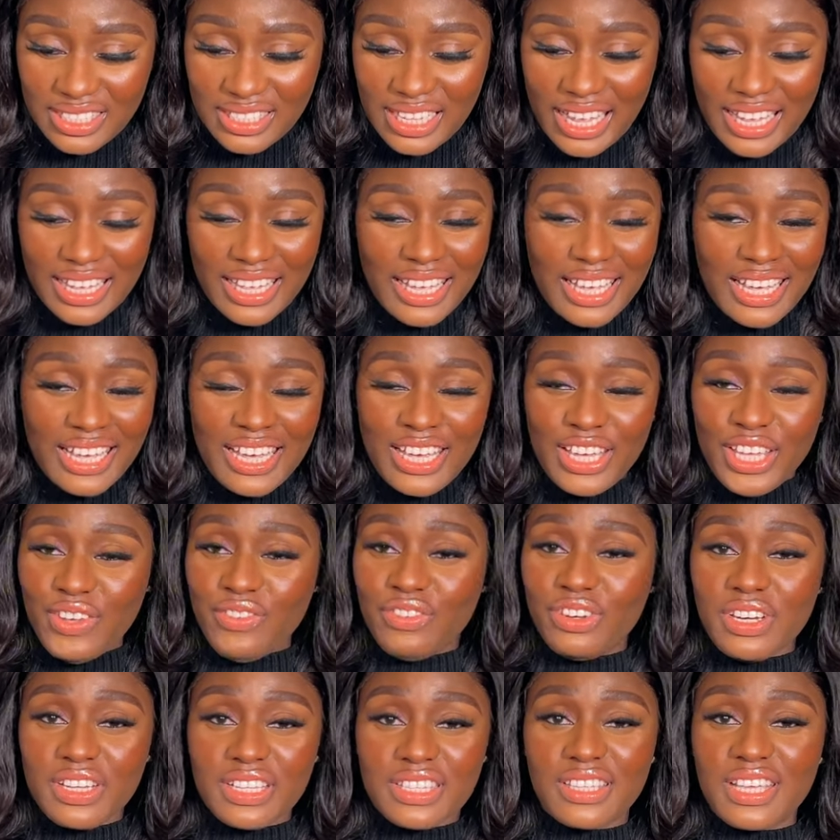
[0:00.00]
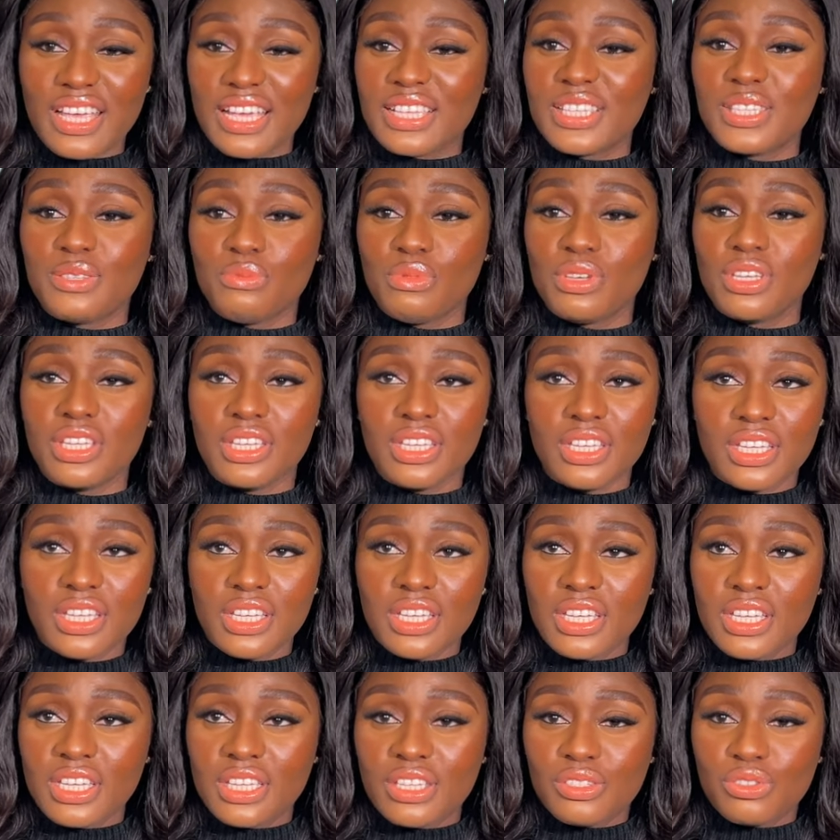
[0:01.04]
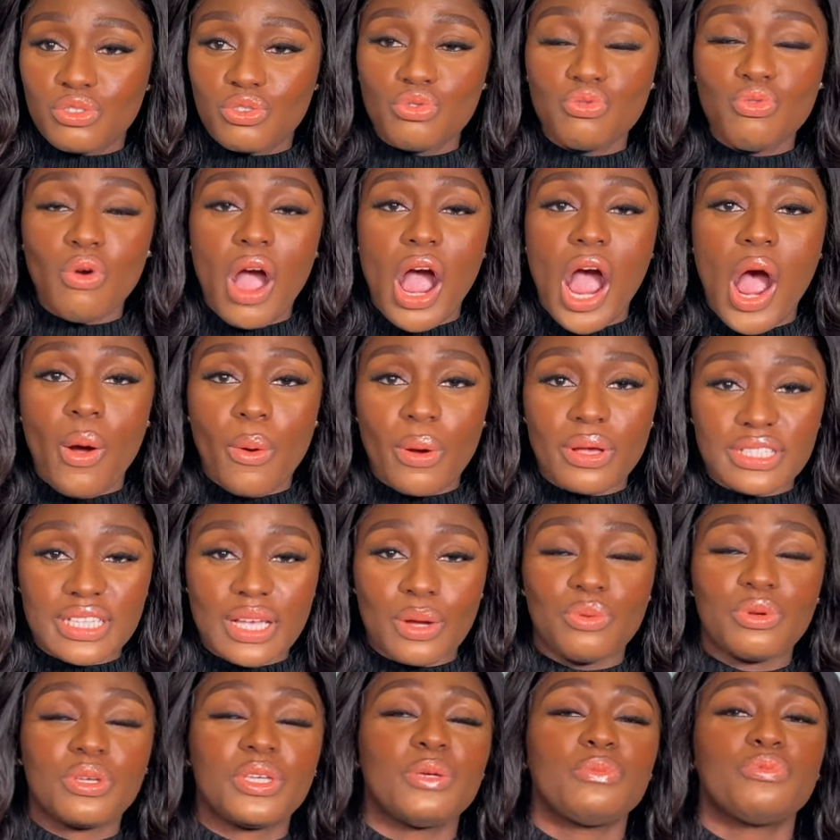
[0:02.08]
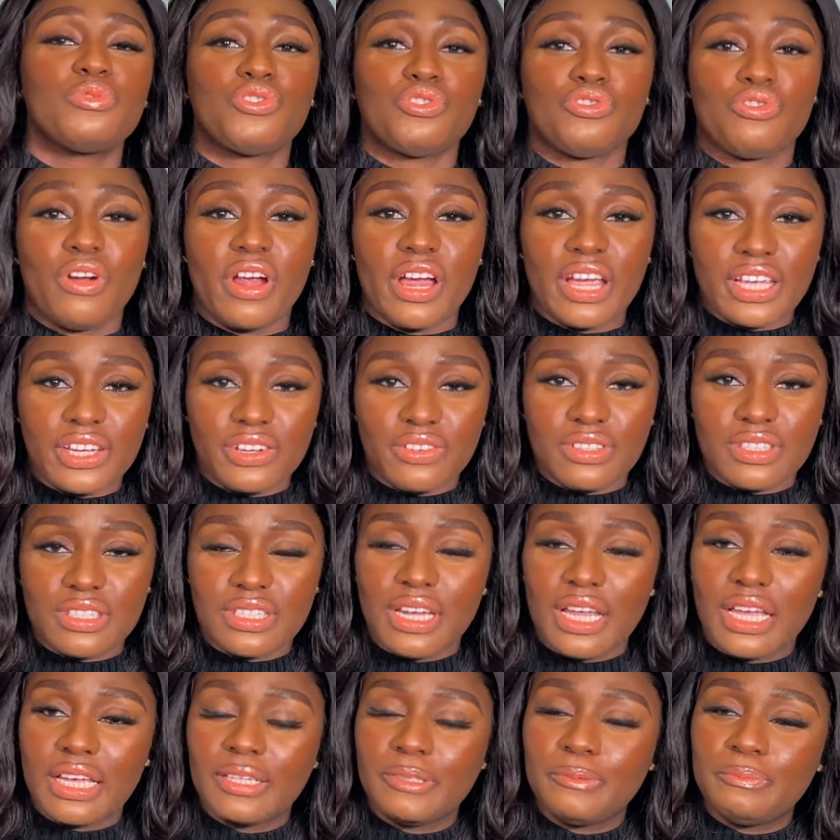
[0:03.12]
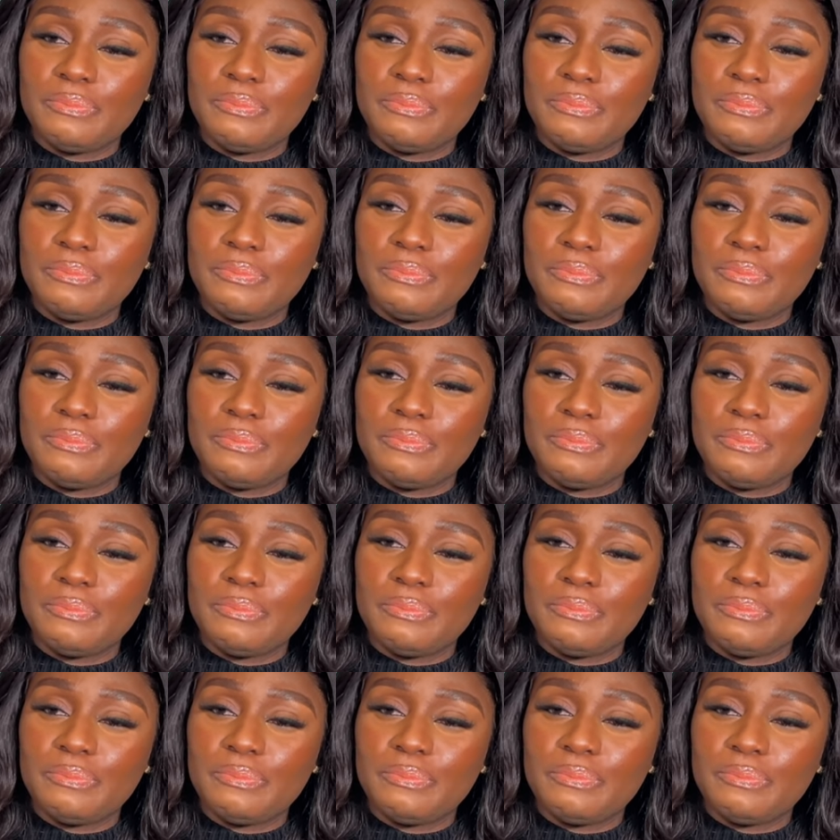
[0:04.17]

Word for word: Like even it takes me two hours, I will keep trying until I